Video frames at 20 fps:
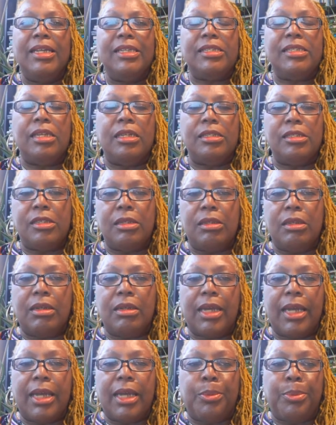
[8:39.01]
tend to look
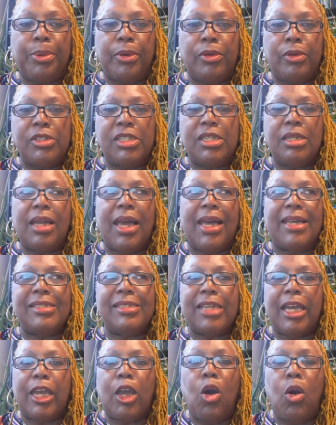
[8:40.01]
at the person
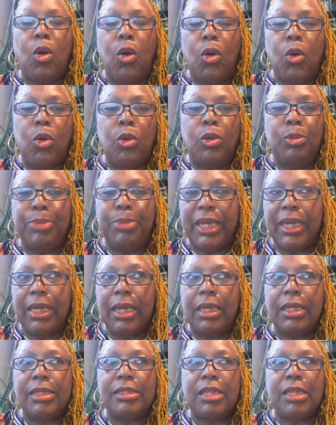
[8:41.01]
as a whole being,